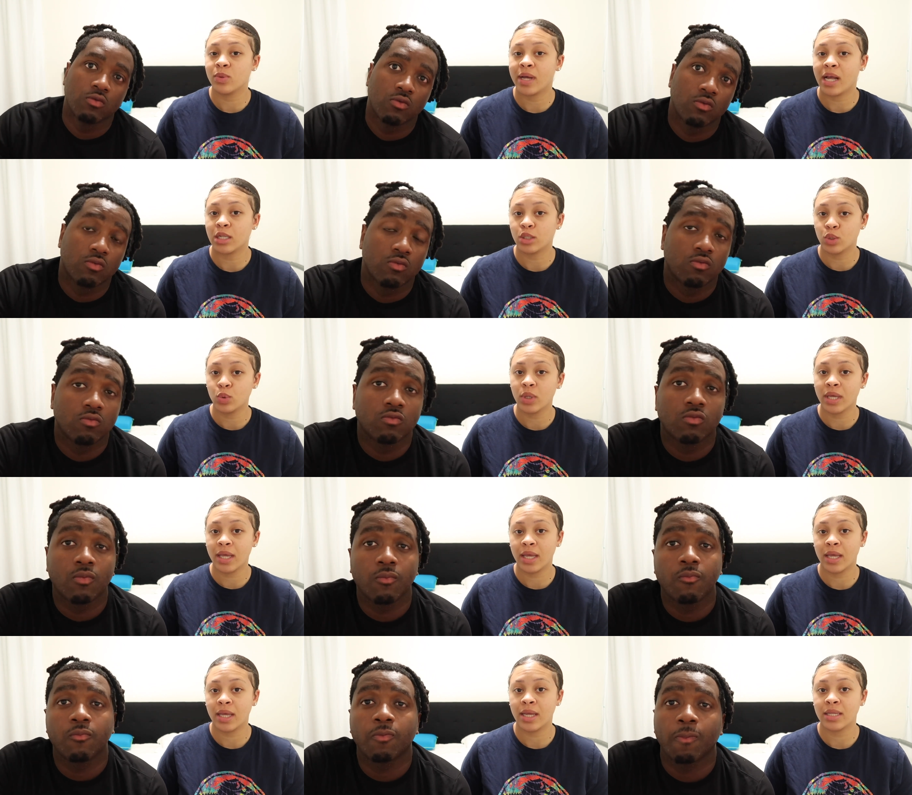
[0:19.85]
Speaker 1: we got two
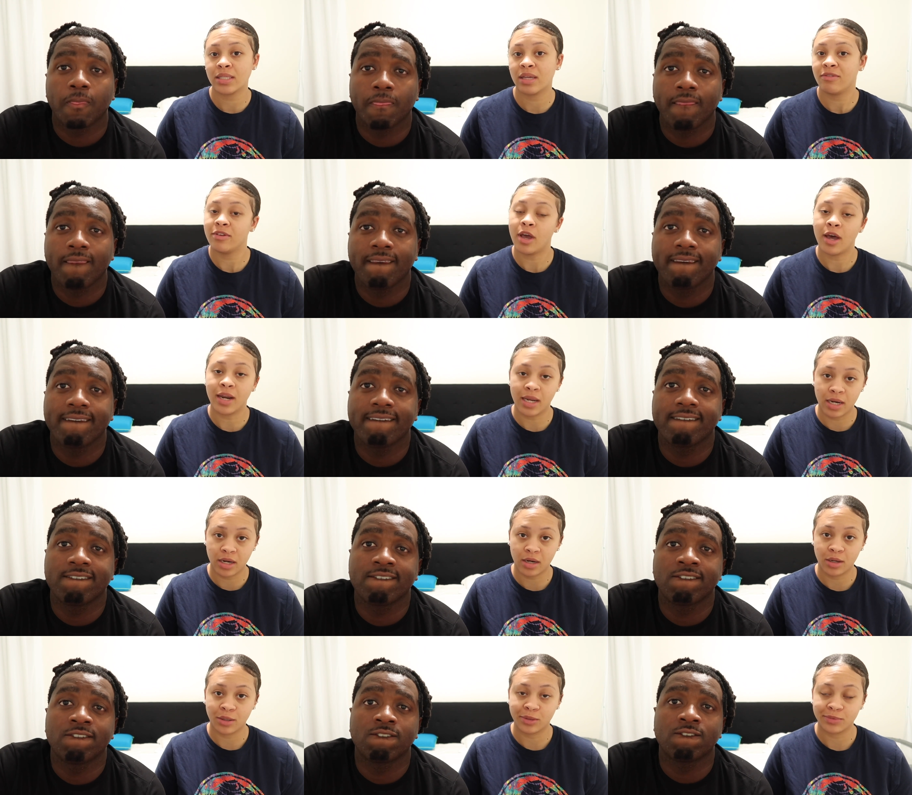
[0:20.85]
kids if y'all
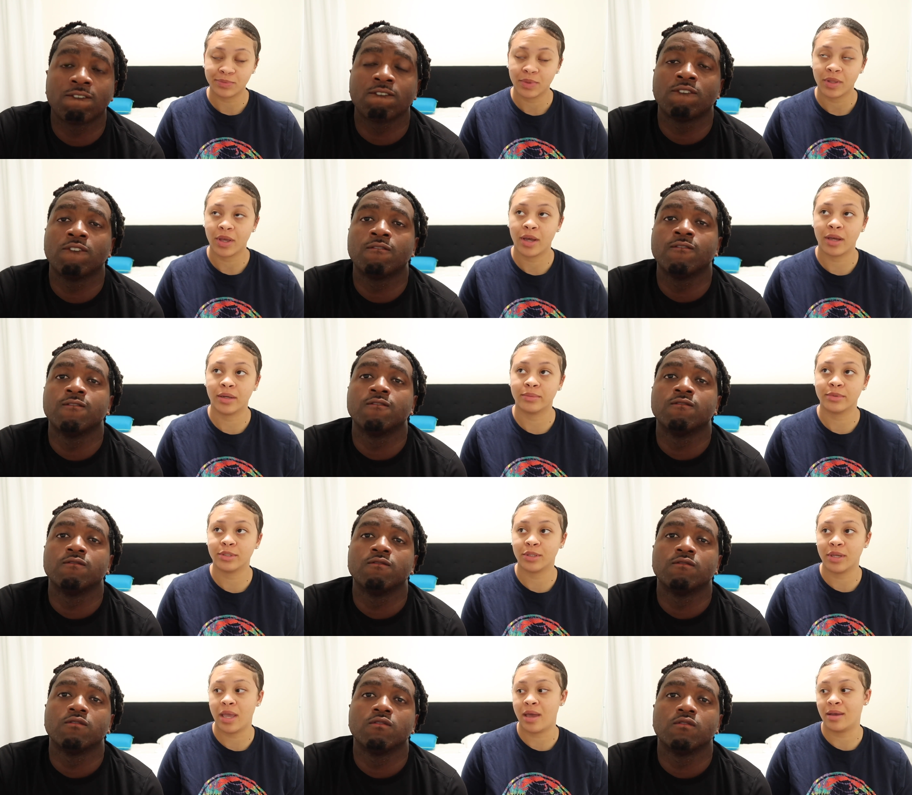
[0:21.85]
didn't know. Um,
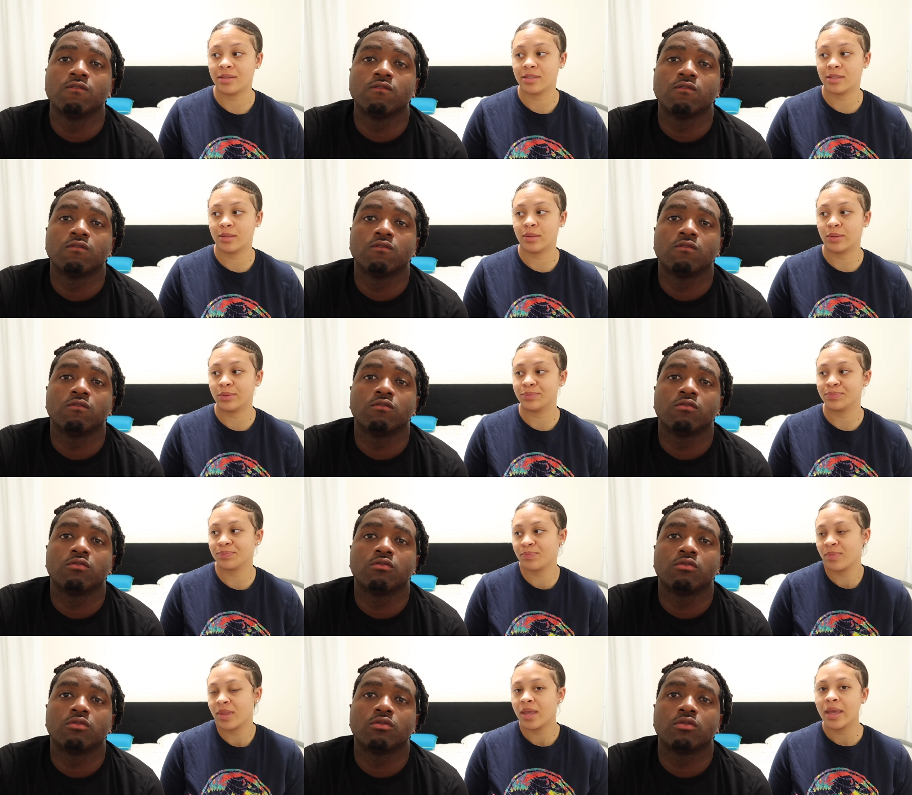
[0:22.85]
so yeah, so
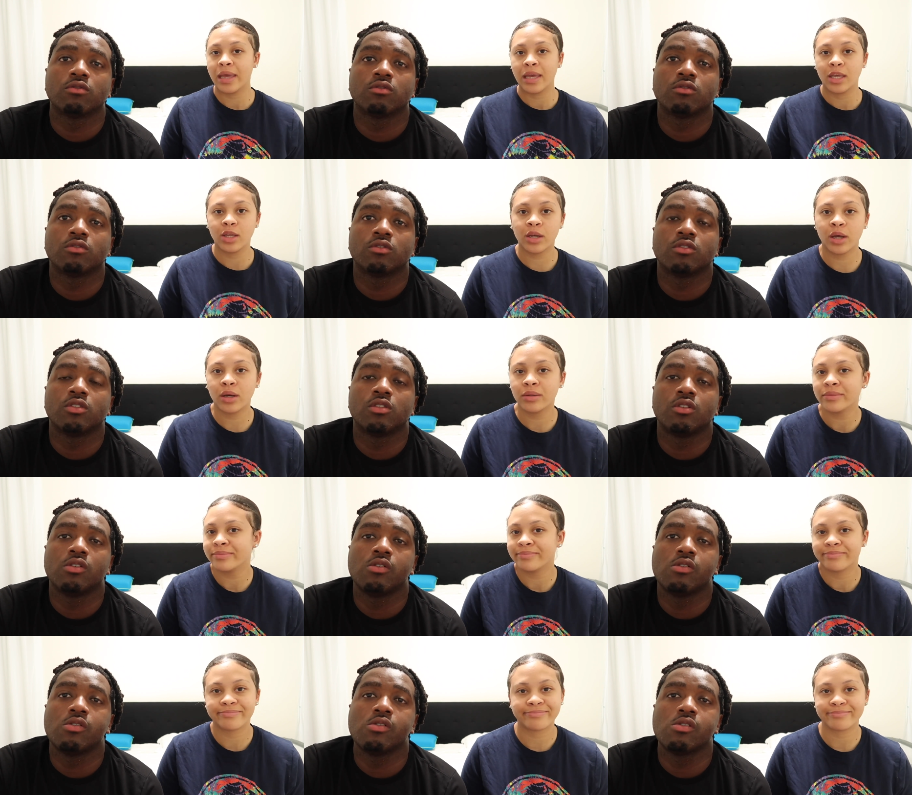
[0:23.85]
you know,
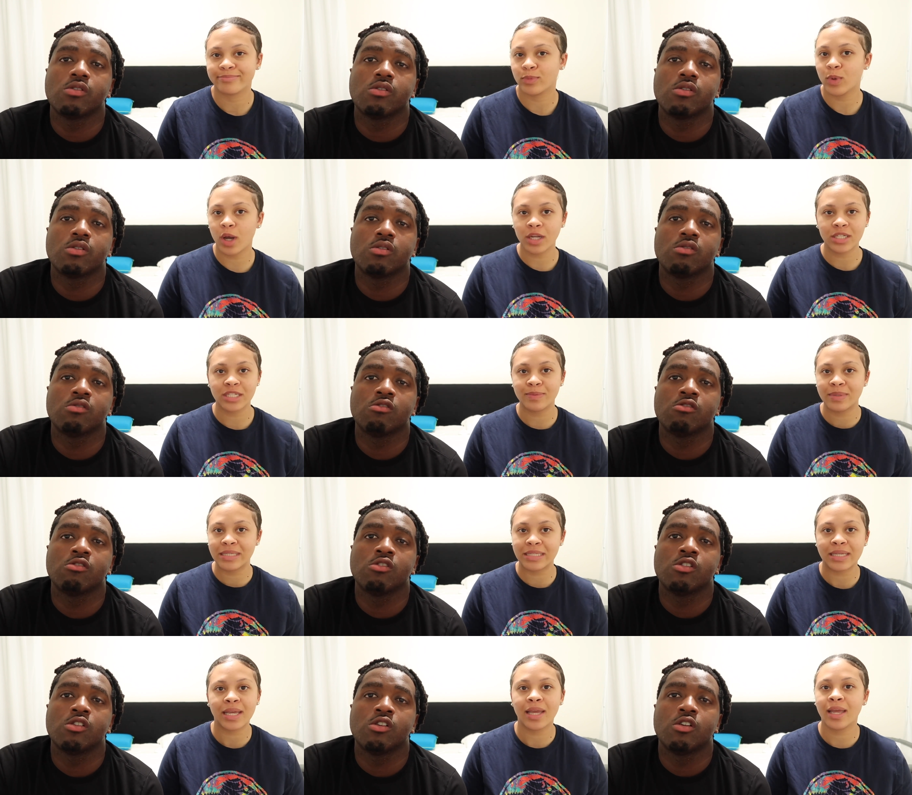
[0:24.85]
we're gonna just be
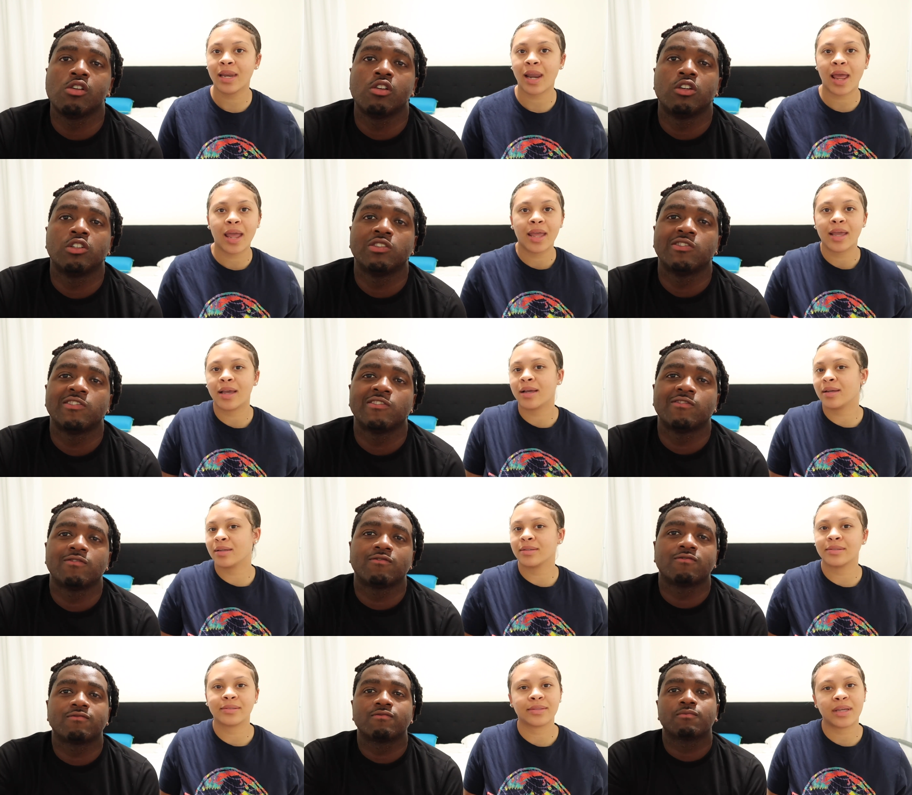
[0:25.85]
seeing like
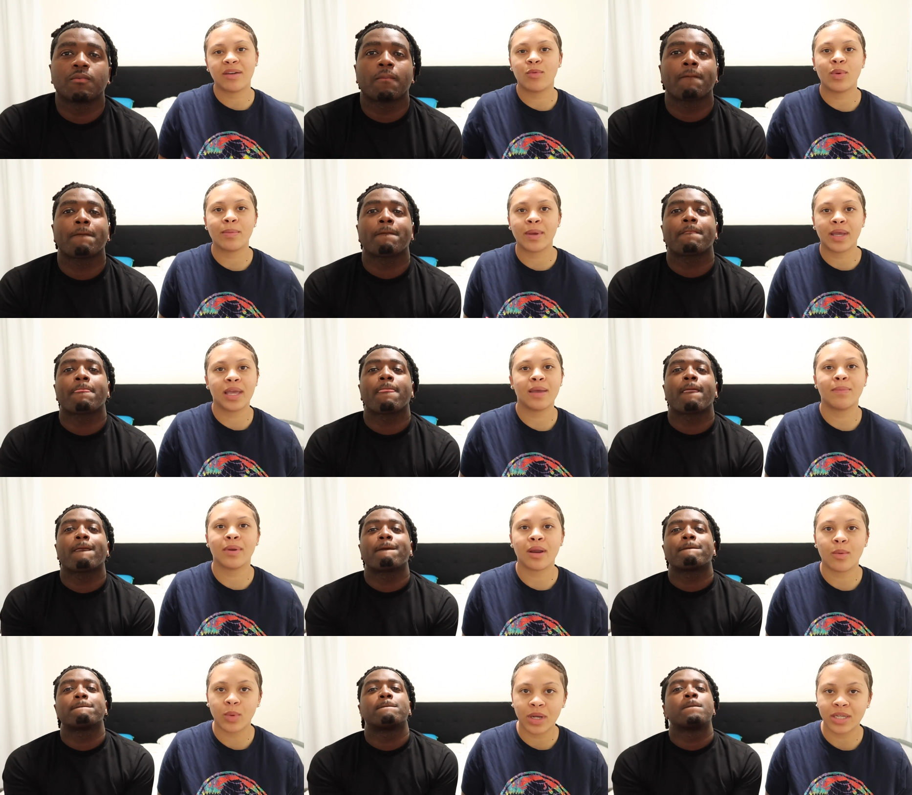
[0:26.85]
if we've been
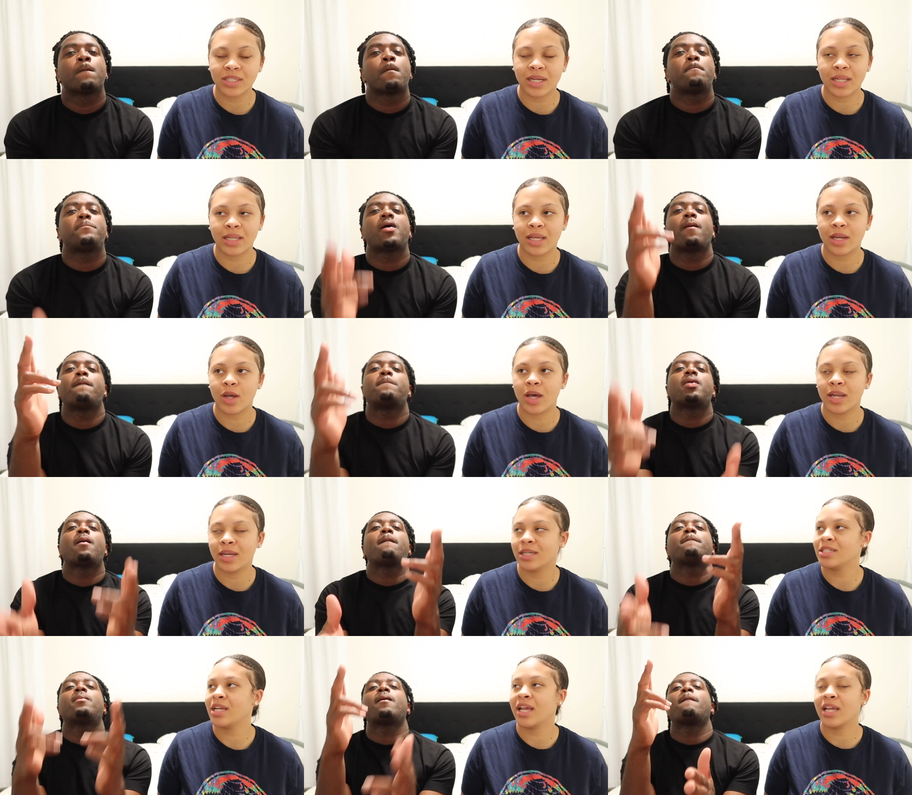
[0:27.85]
keeping up with each other and all of
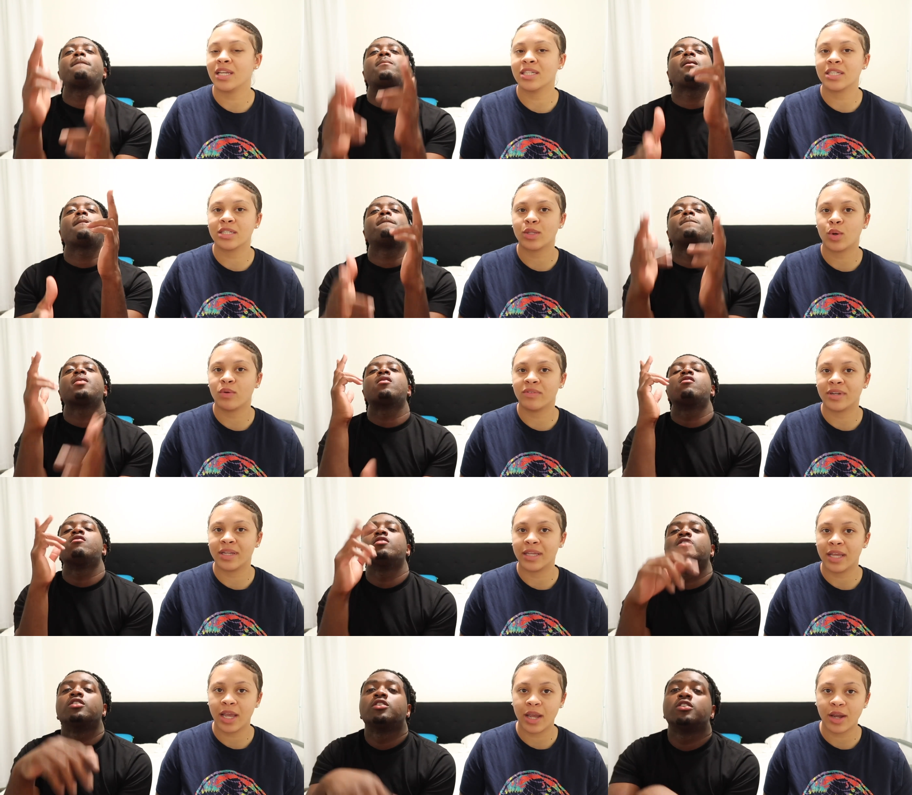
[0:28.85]
the changes over
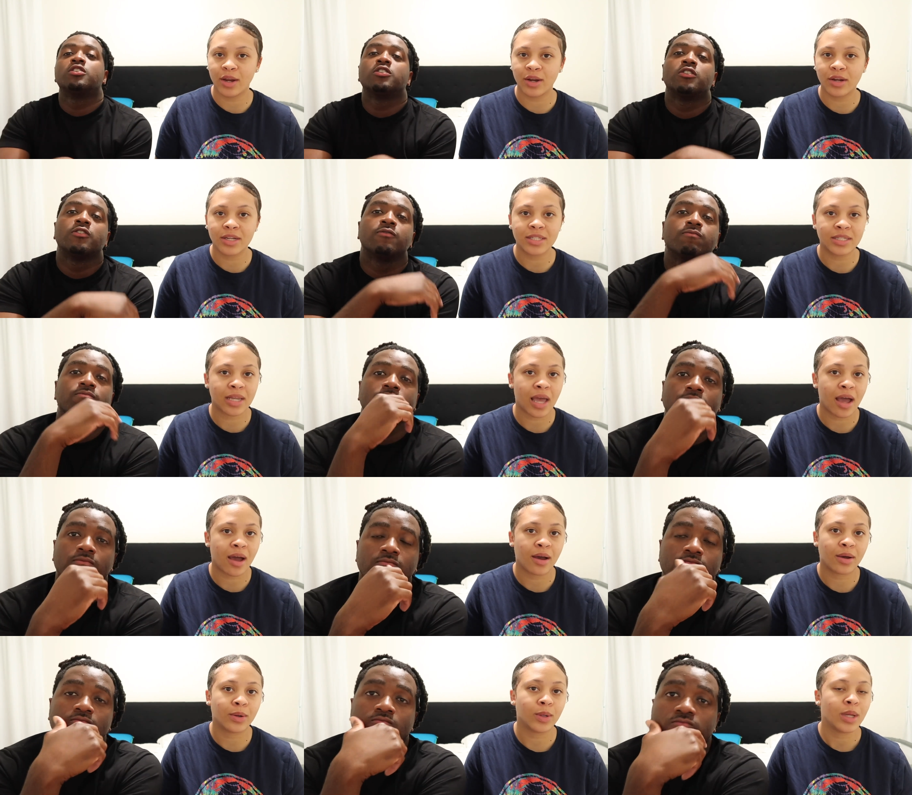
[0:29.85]
the years.
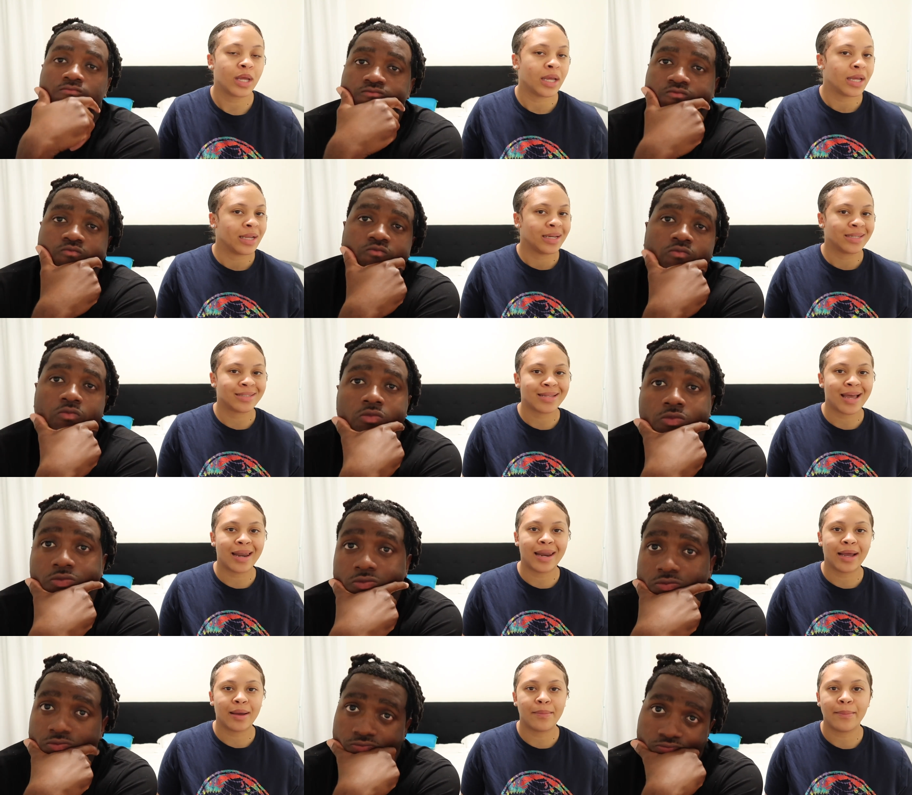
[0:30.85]
Now, it's
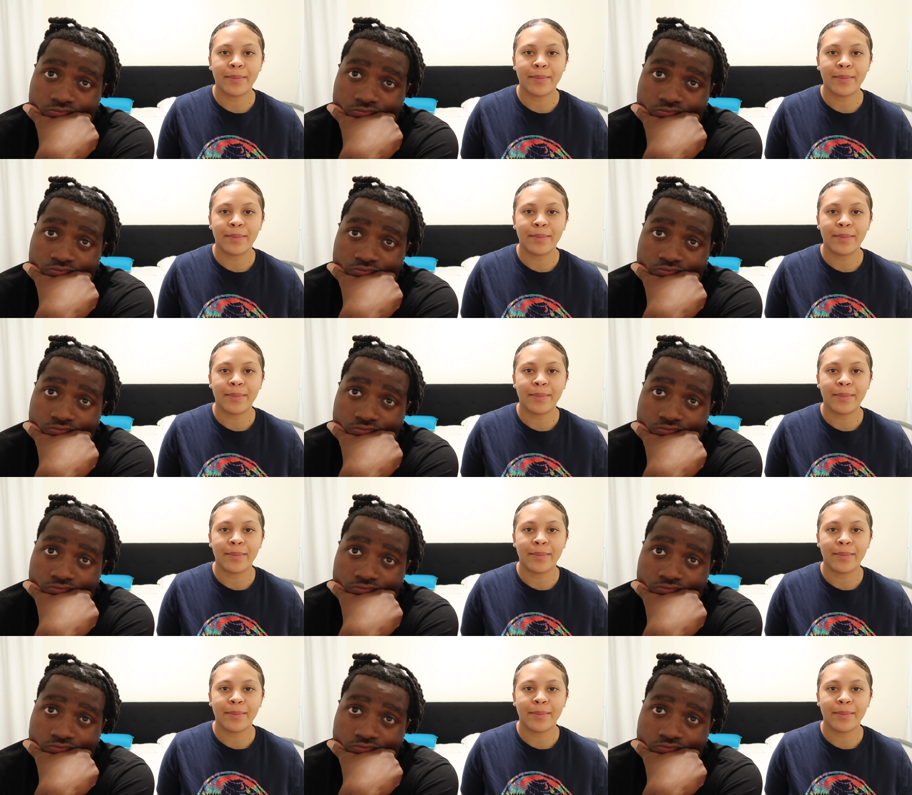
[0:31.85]
not like a